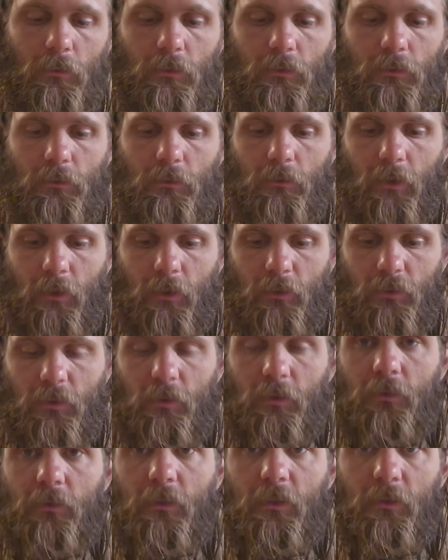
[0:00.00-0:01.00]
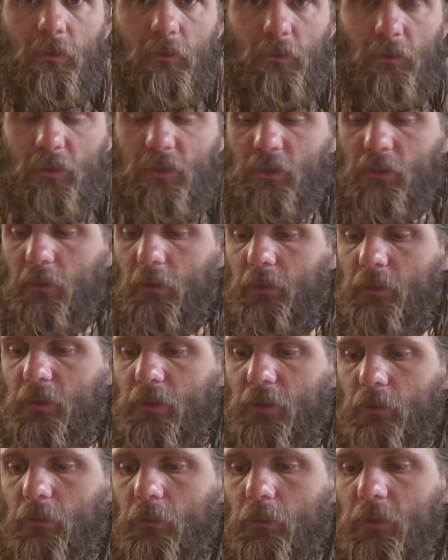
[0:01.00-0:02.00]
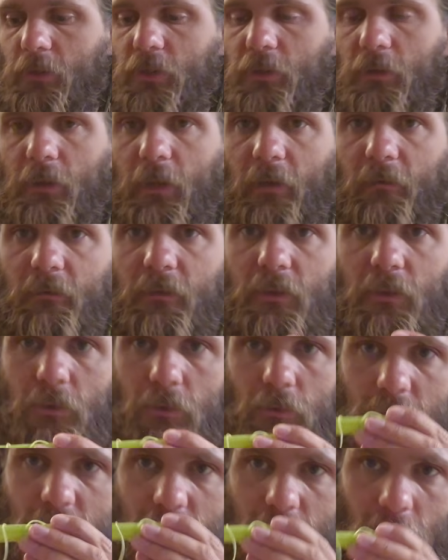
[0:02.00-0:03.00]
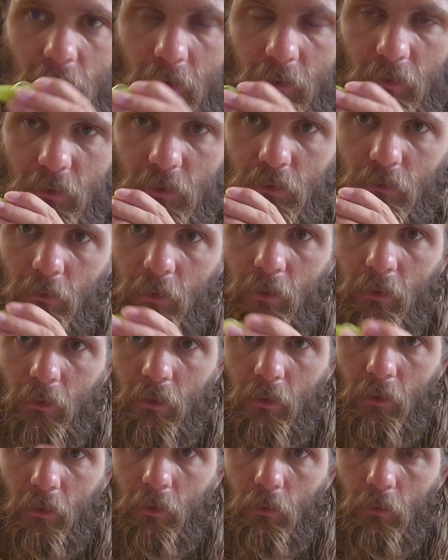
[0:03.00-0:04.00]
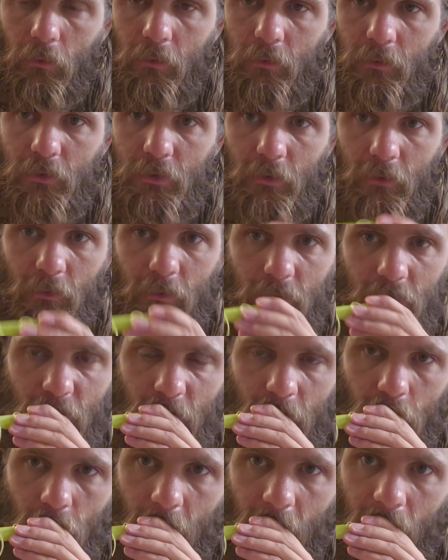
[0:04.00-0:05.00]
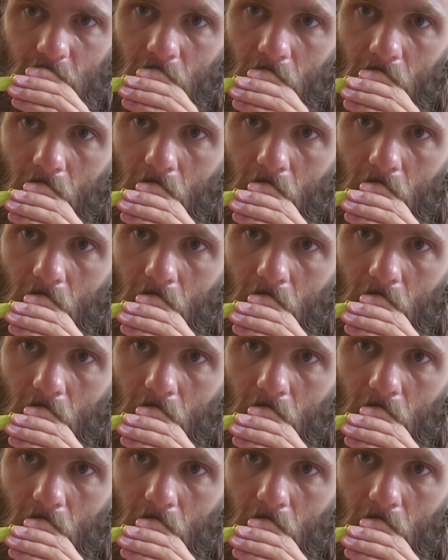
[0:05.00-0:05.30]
do Twinkle Twinkle Little Star. So what you'll have to do is you're going to do a quarter turn to the right.